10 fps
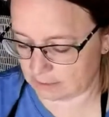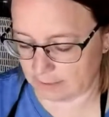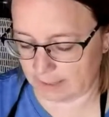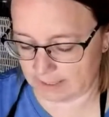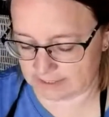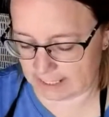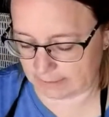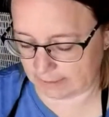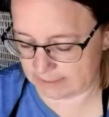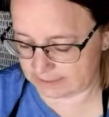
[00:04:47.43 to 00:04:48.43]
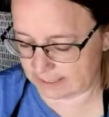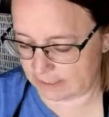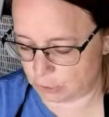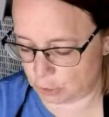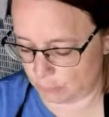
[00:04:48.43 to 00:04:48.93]
like I said, let's
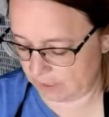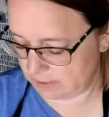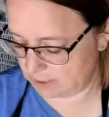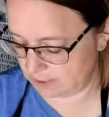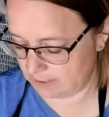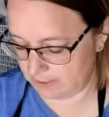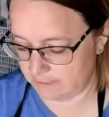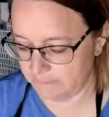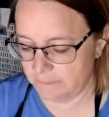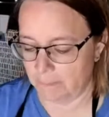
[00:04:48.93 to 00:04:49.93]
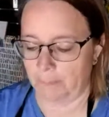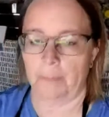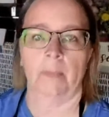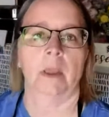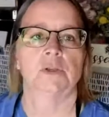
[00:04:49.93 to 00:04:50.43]
get to it.
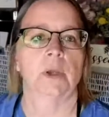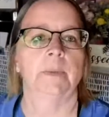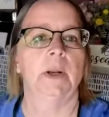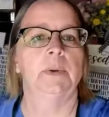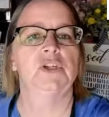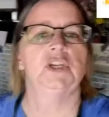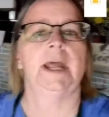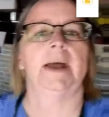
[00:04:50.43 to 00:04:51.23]
So I'm going to push you